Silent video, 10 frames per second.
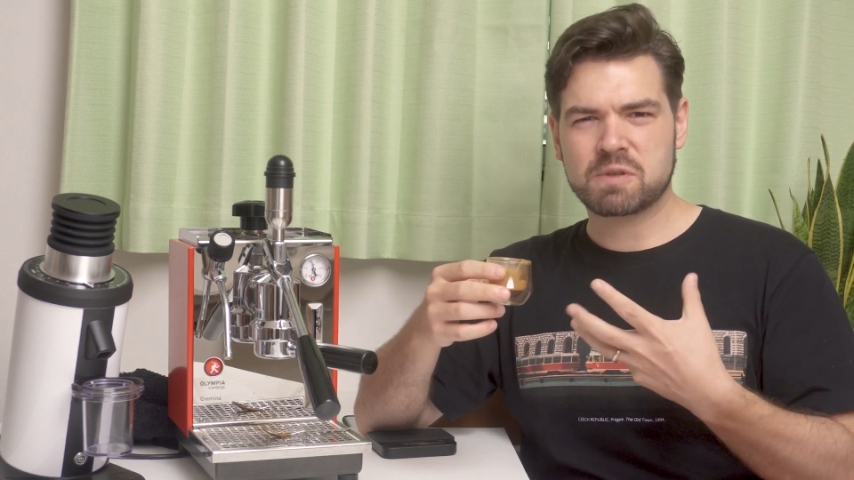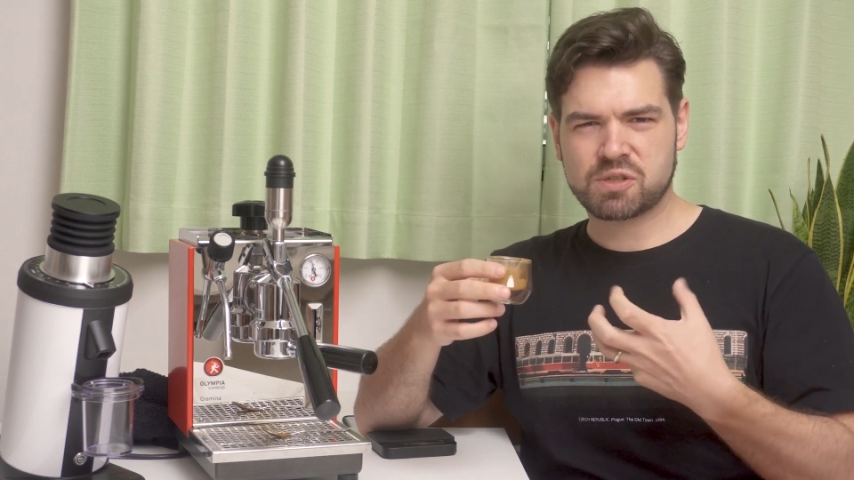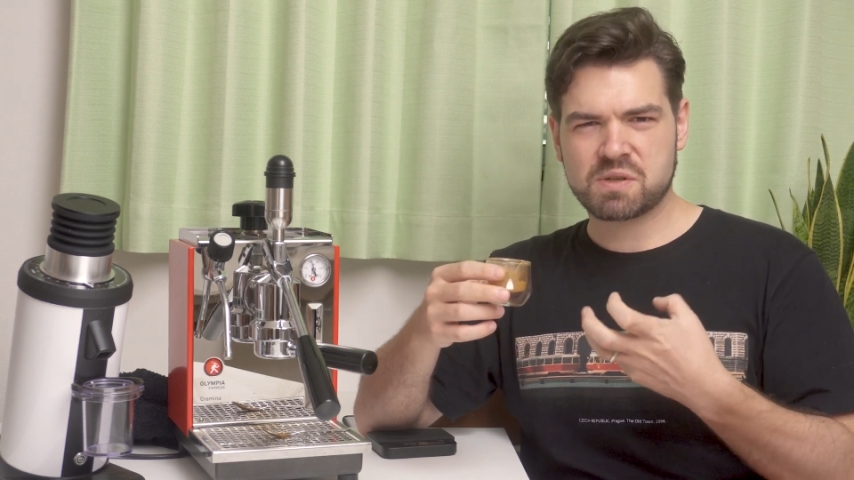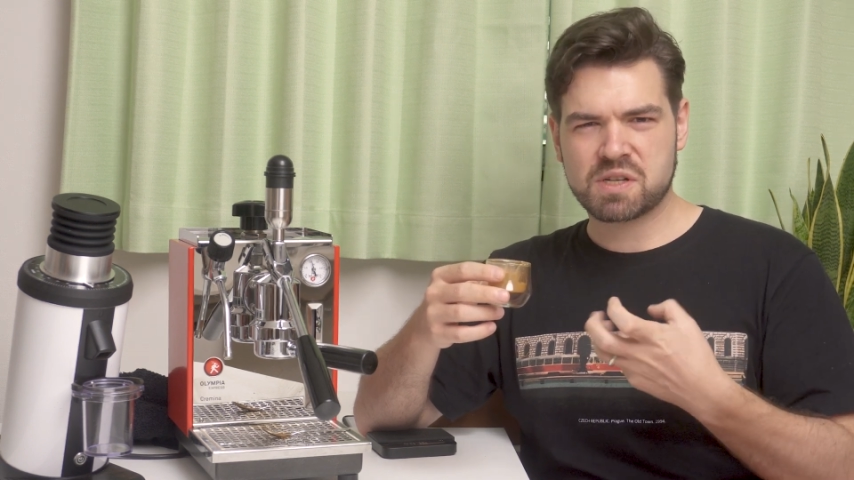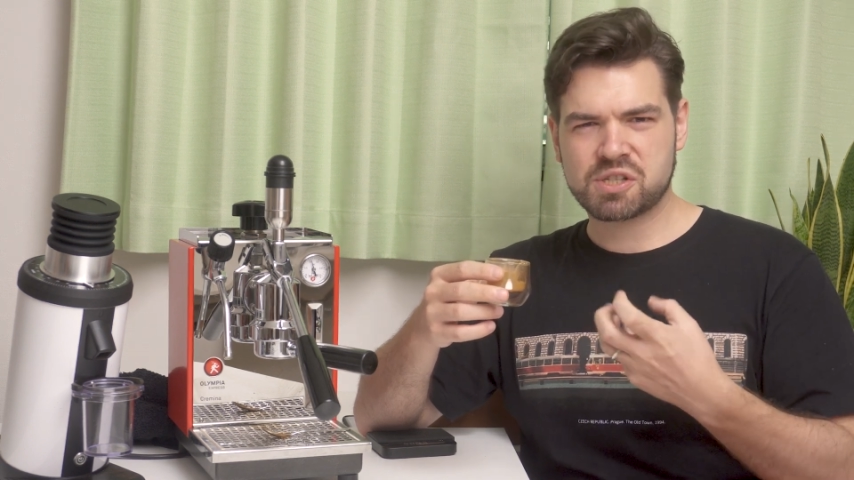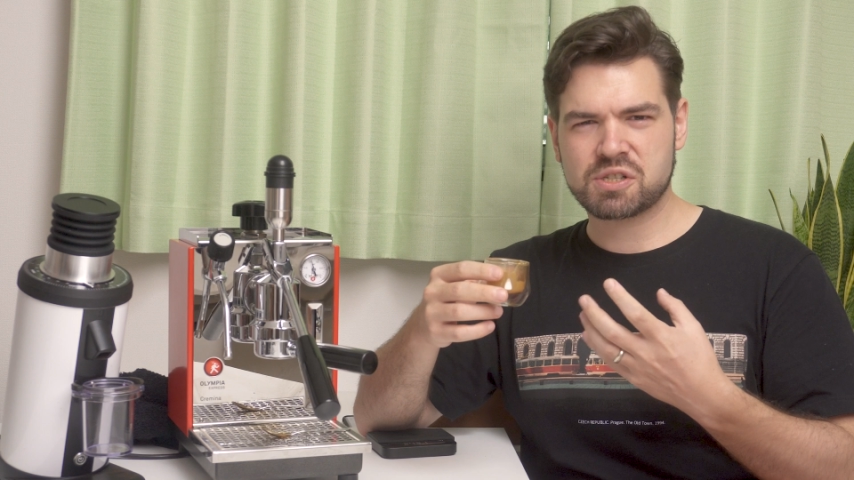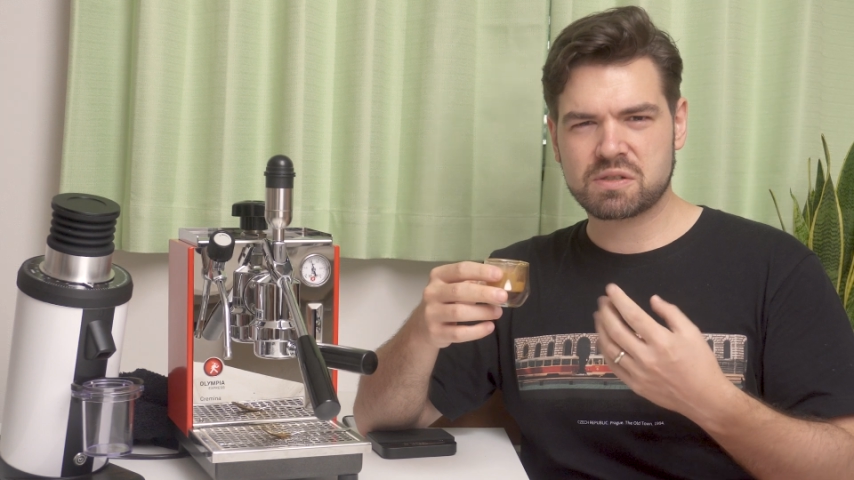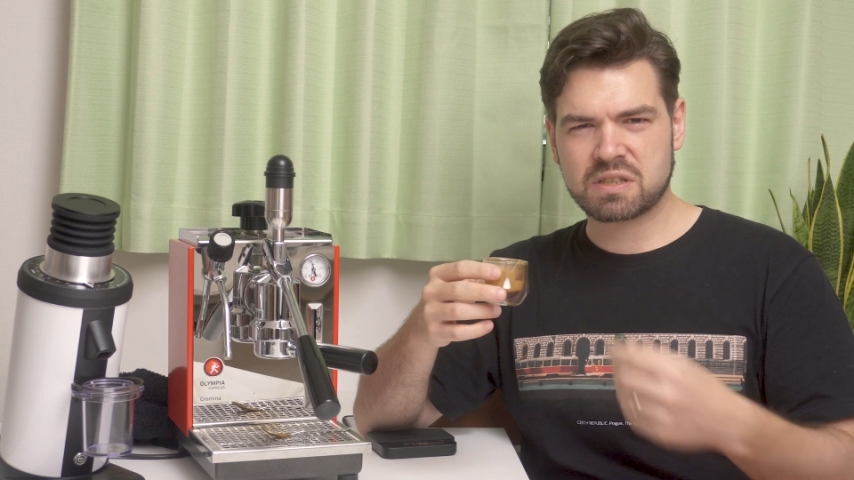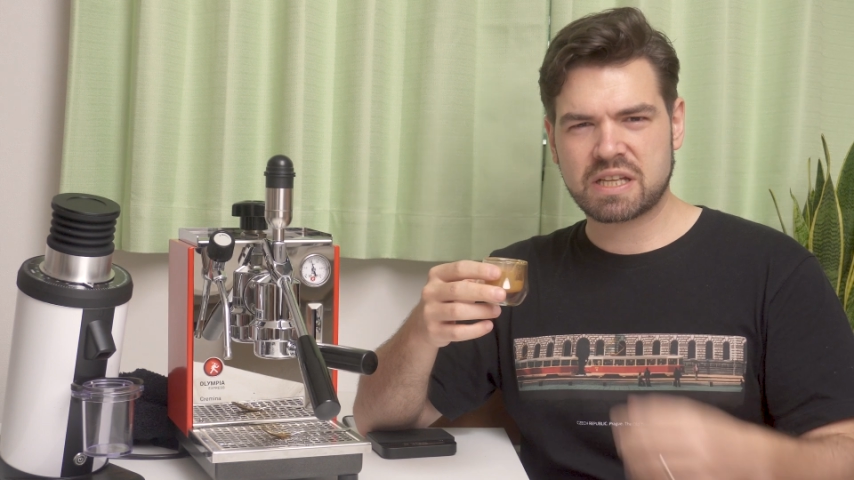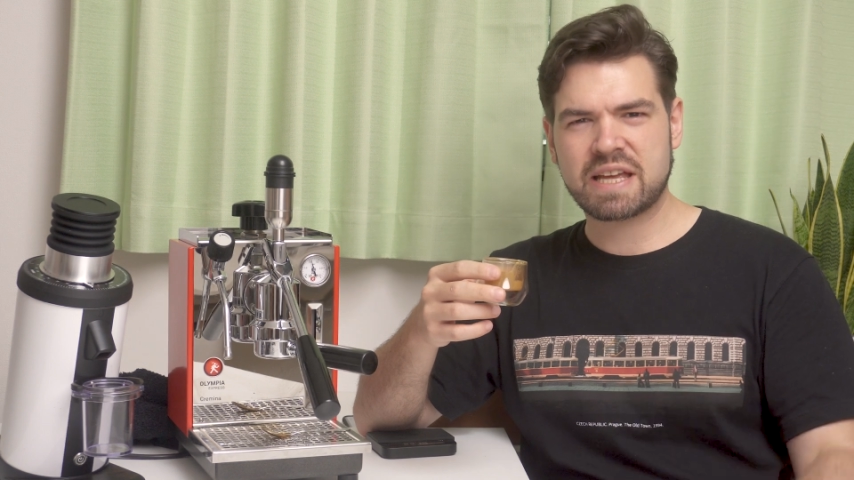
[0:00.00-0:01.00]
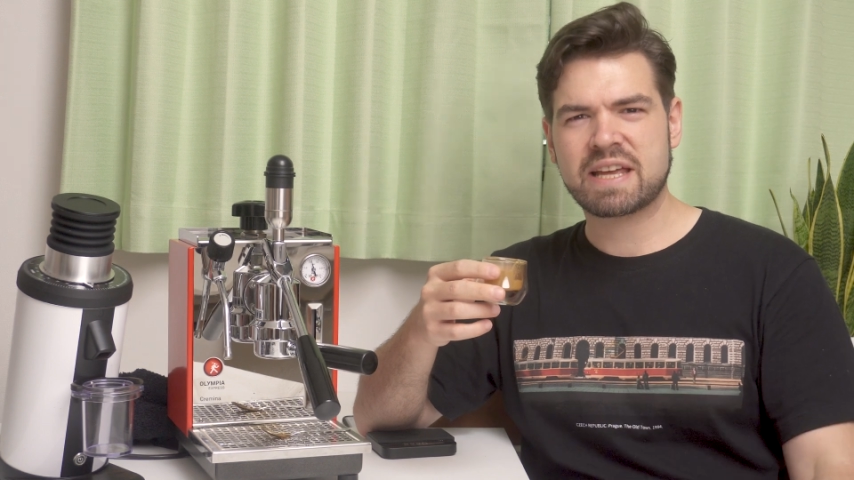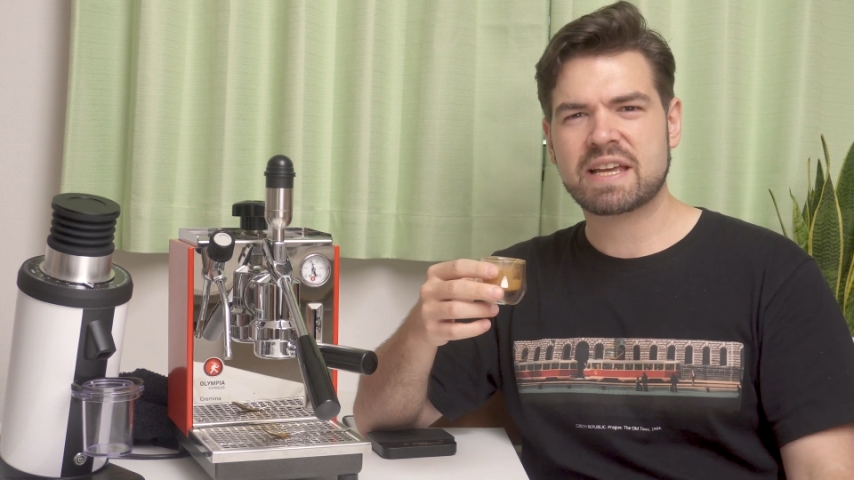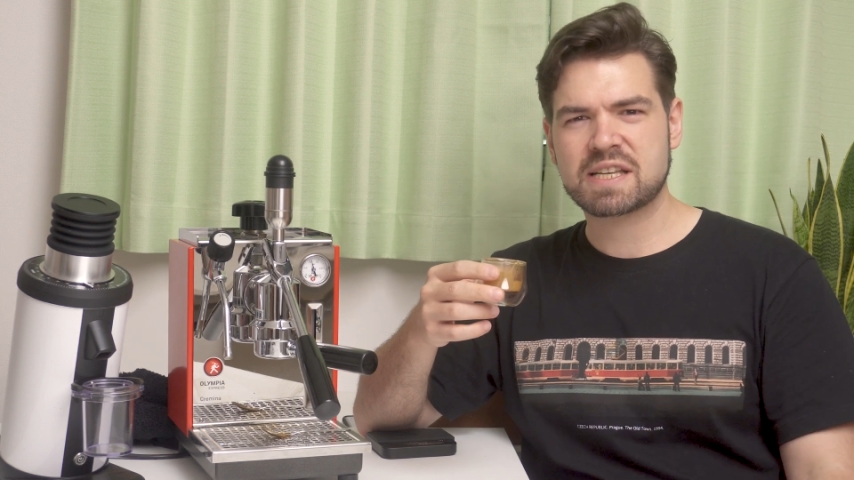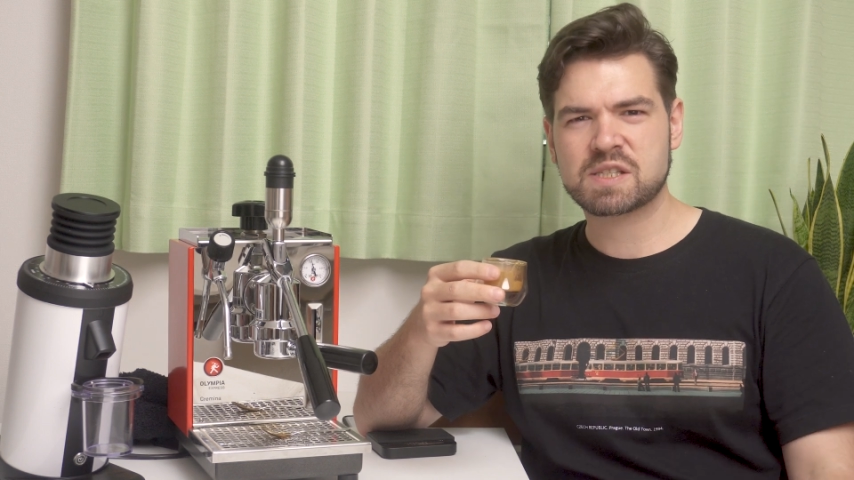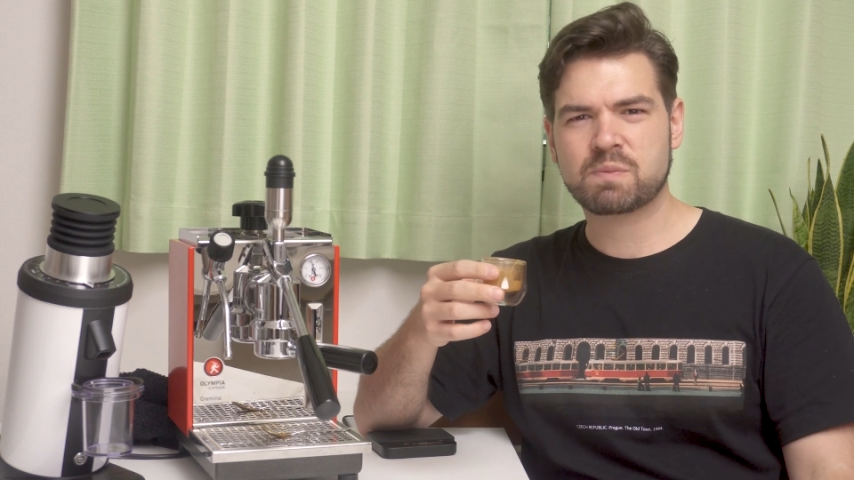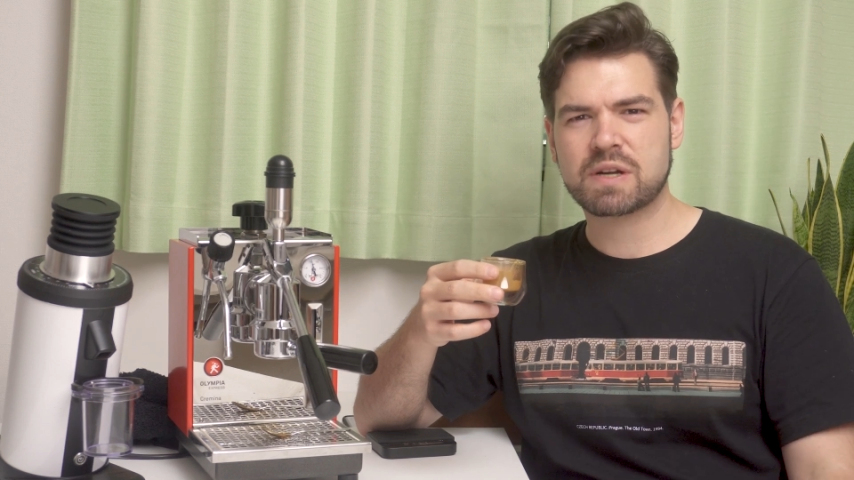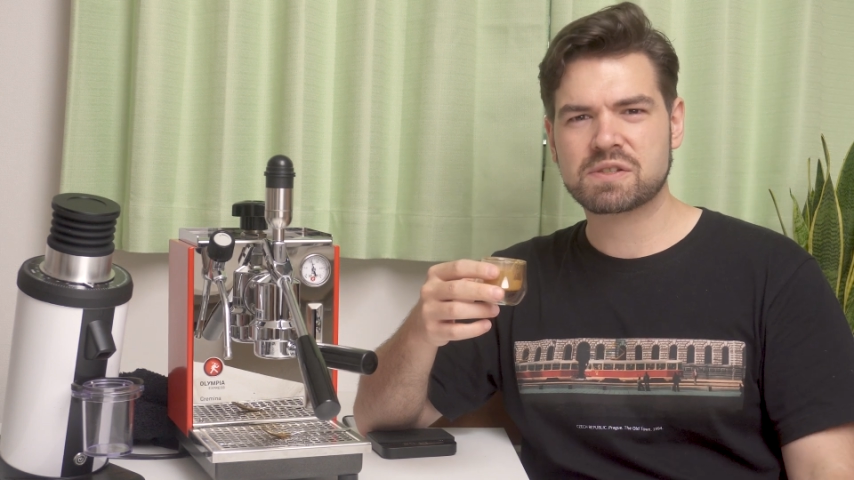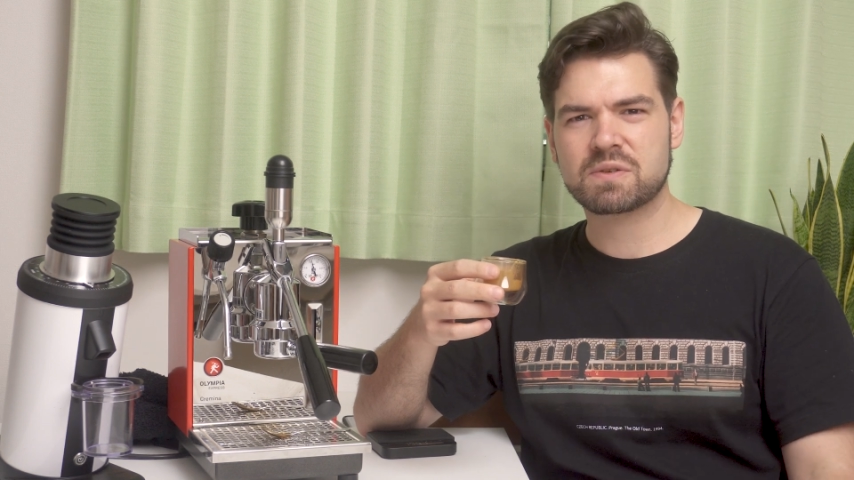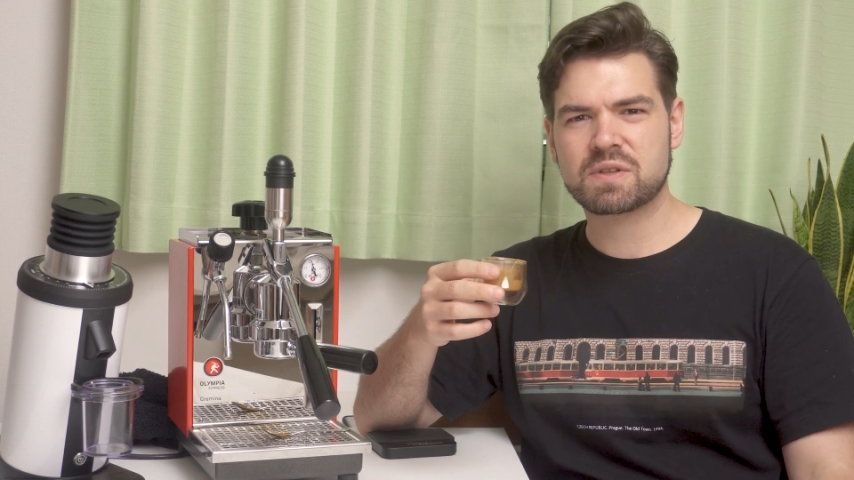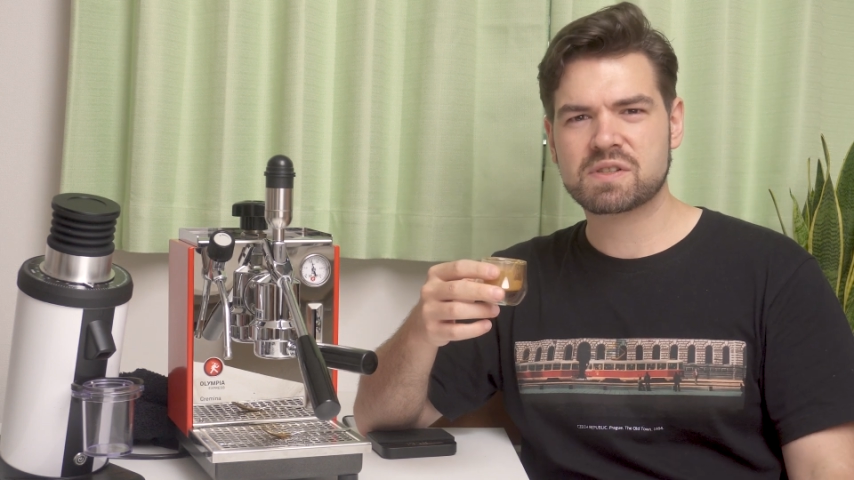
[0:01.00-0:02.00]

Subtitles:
with traditional espresso.